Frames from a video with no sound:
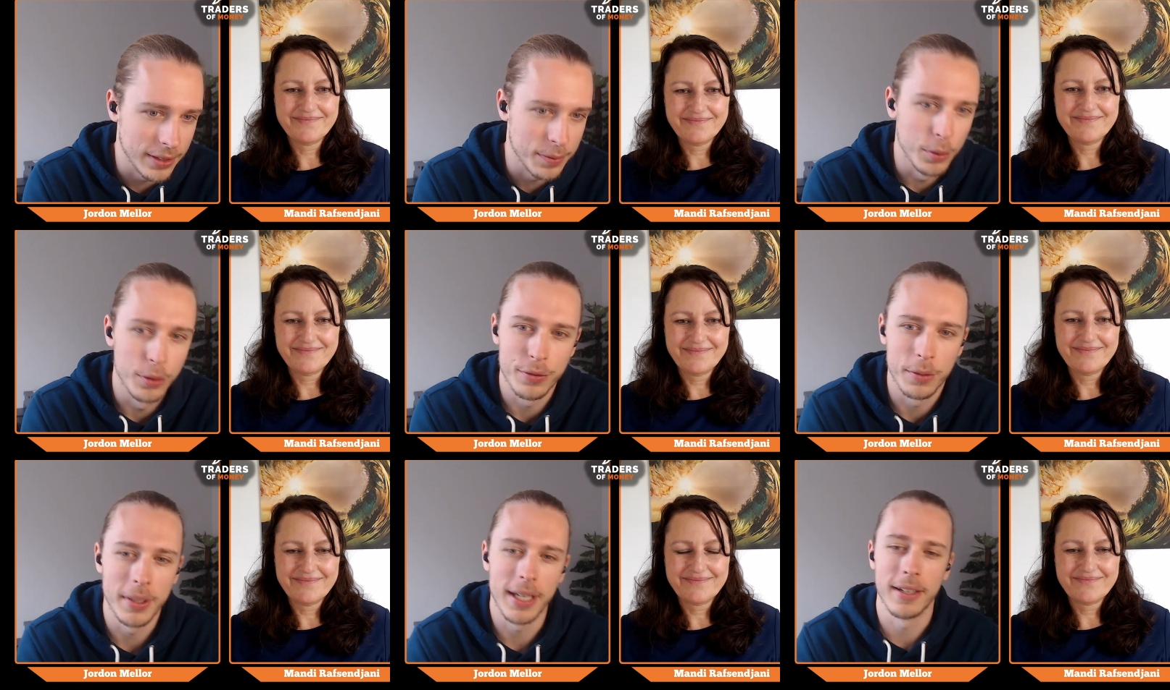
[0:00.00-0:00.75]
Speaker 1: Let's
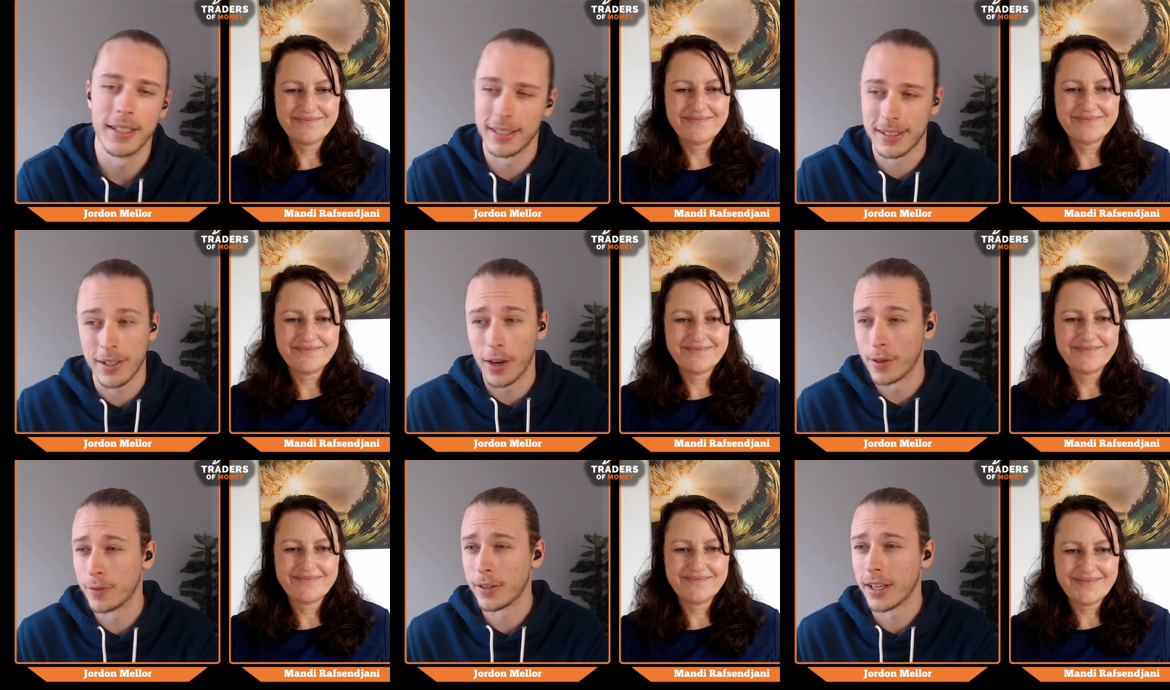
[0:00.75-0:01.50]
move from now. It's
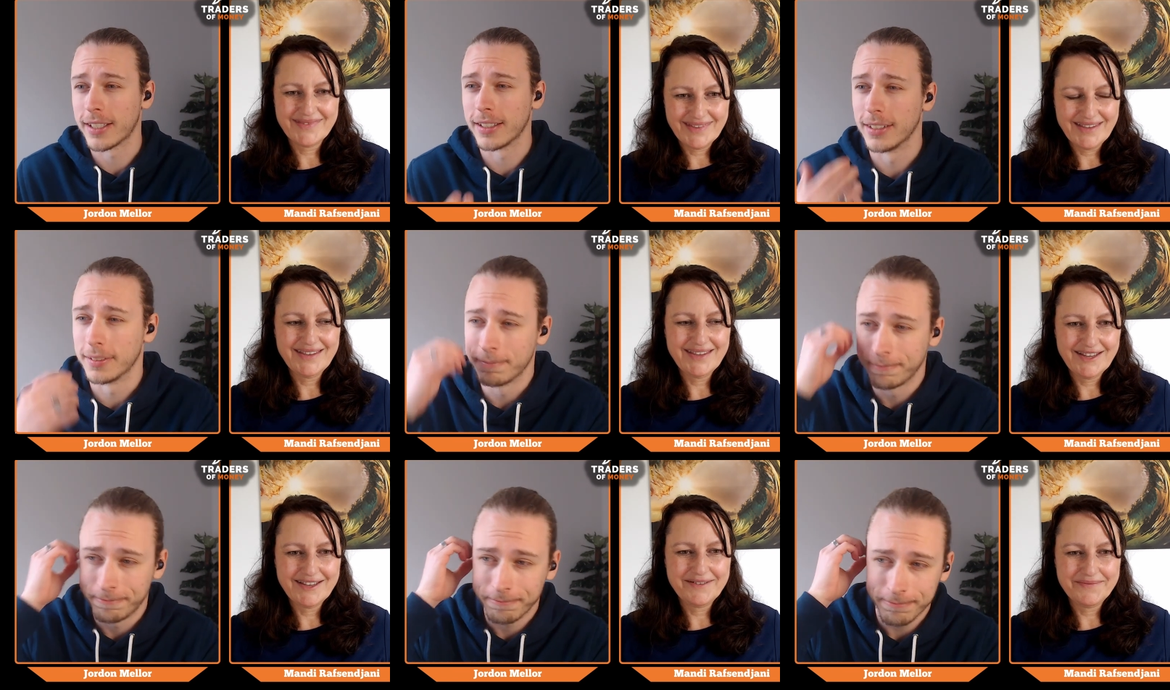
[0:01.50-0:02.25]
kind of like a
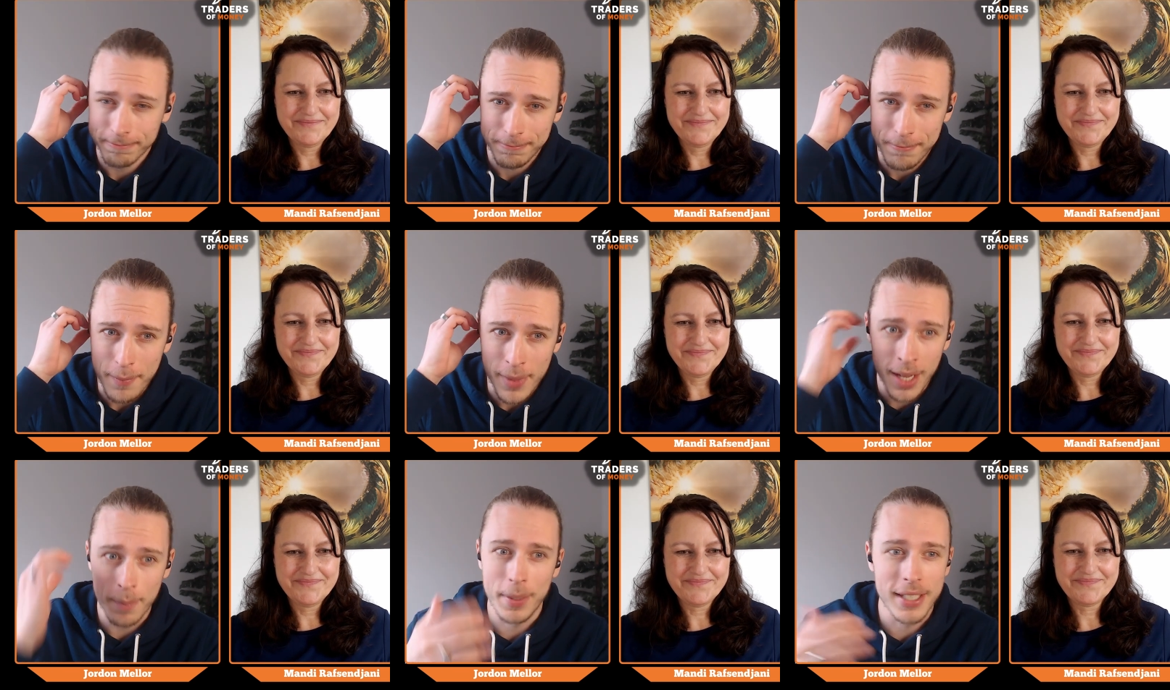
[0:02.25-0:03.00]

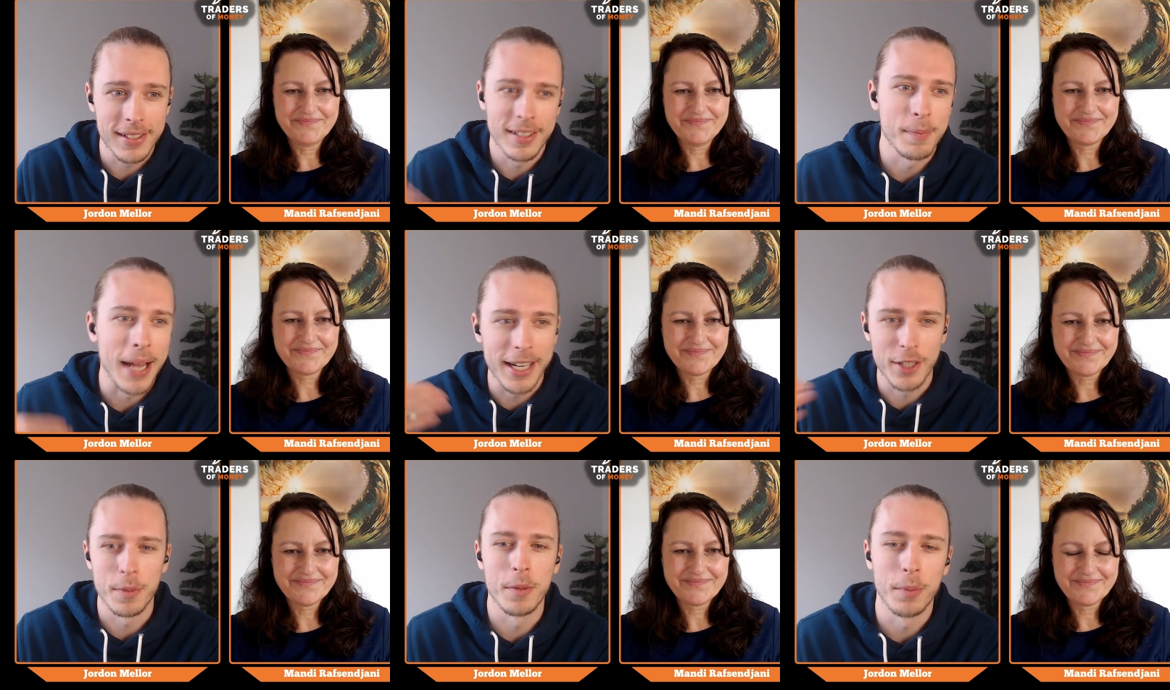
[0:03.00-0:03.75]
a business
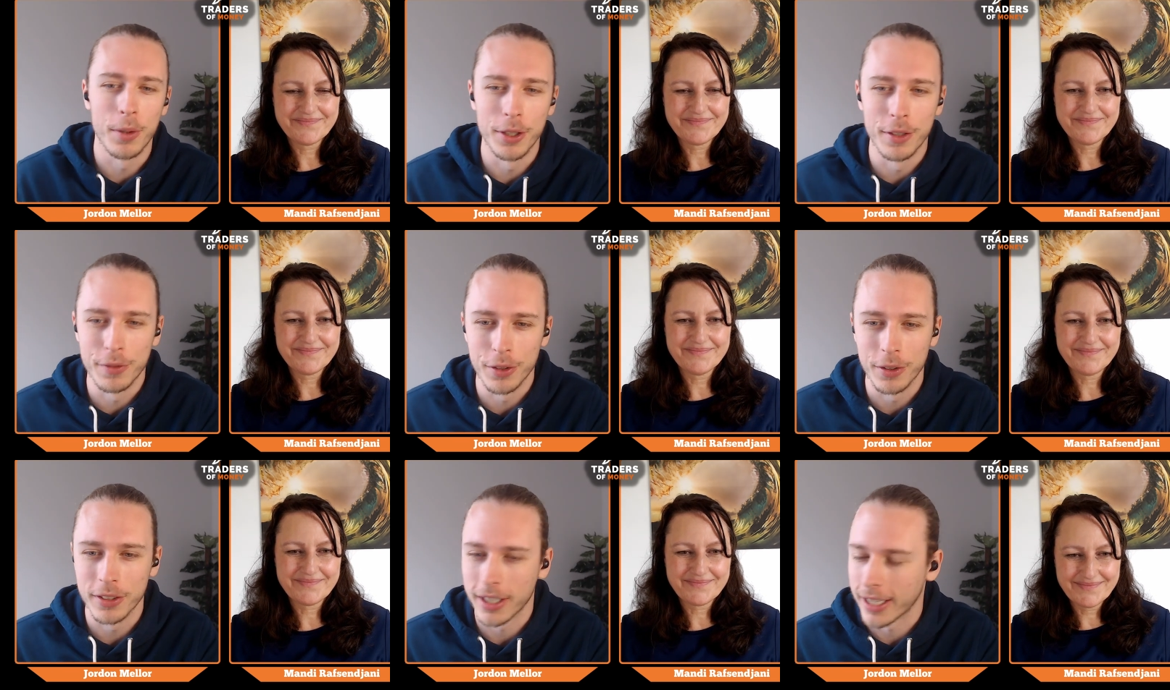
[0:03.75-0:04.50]
management point of
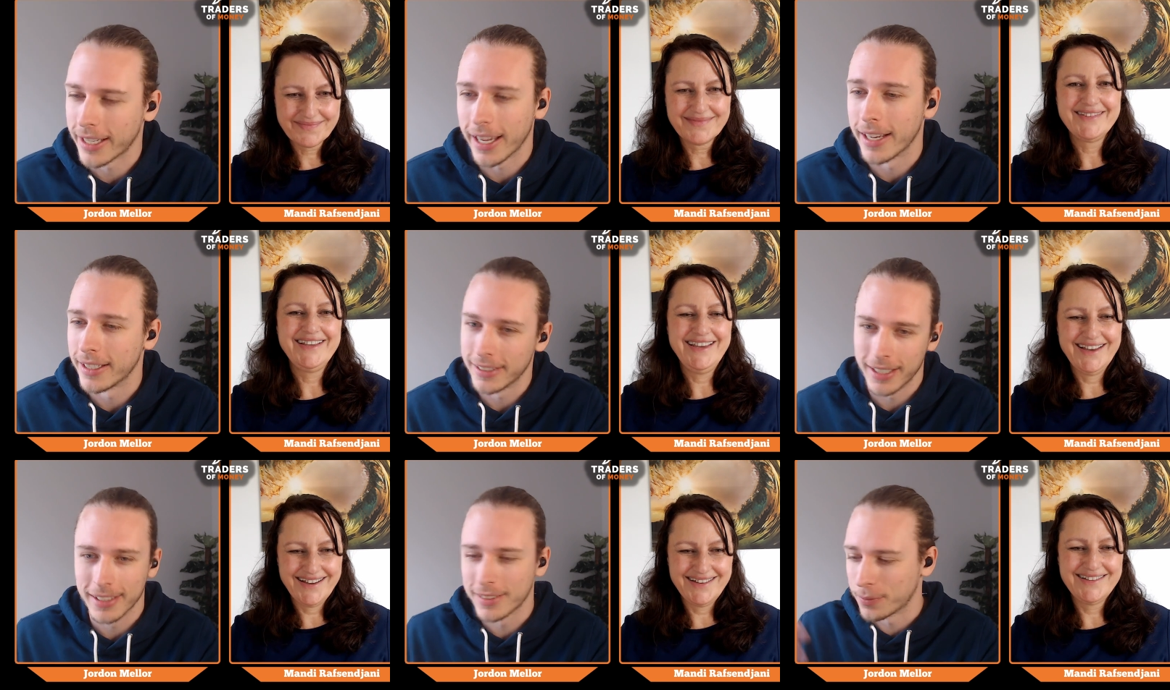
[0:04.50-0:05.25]
view. It's like, okay,
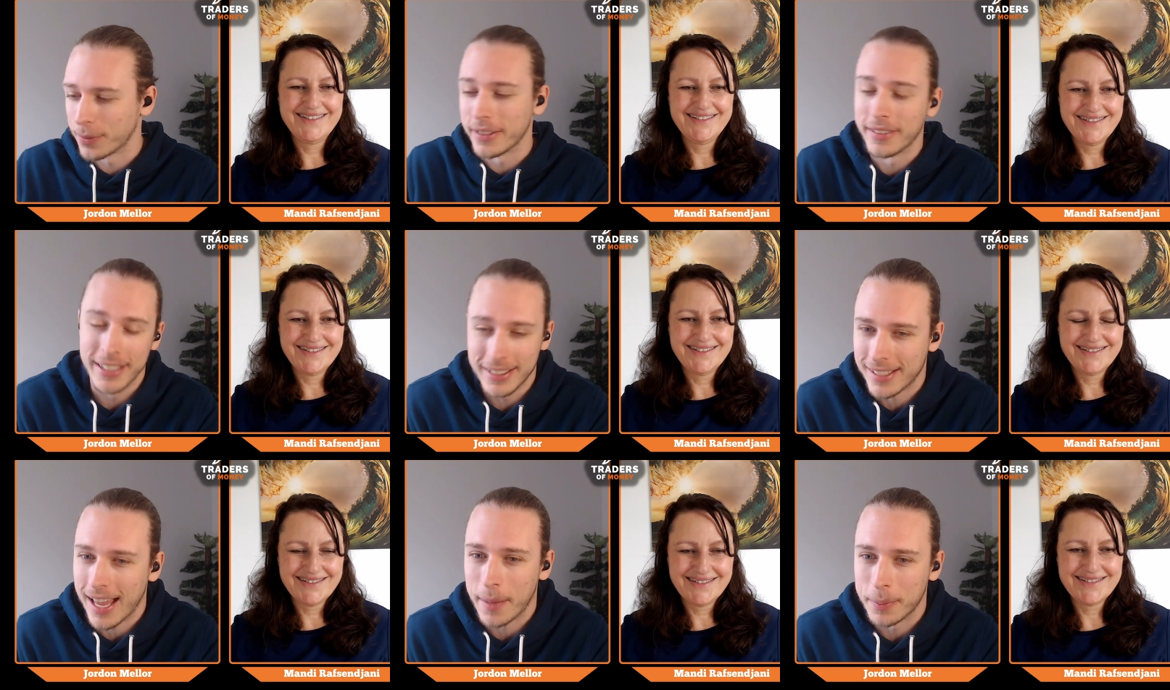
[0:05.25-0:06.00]
yeah. yes, we
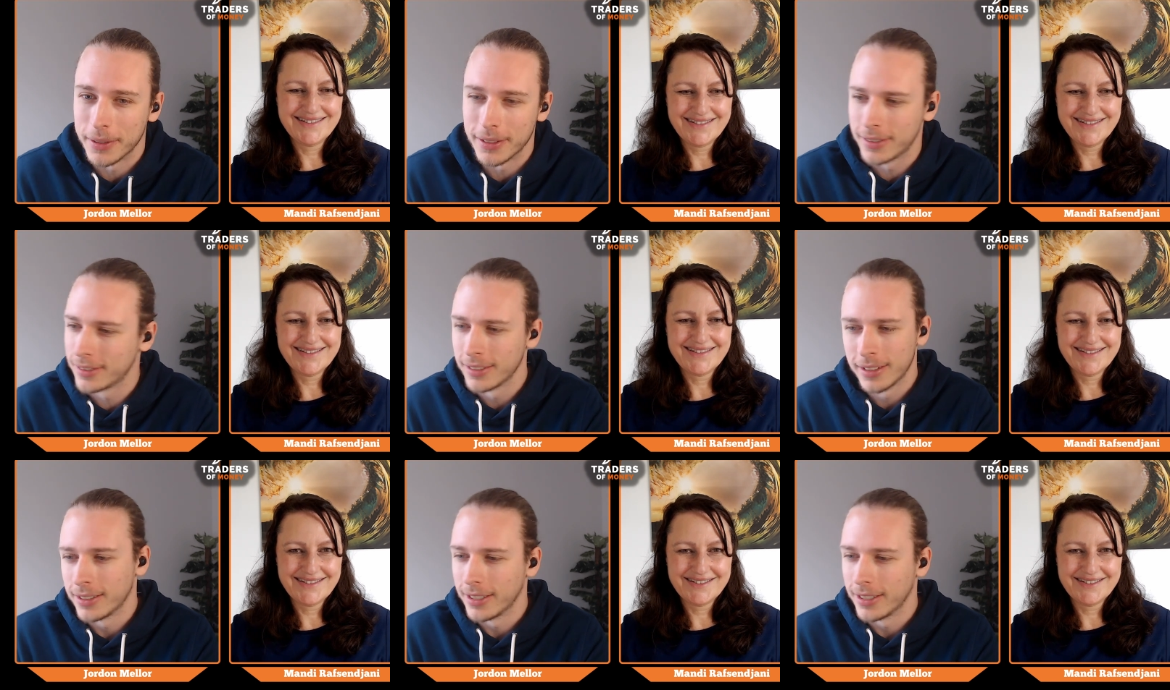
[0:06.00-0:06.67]
this happened.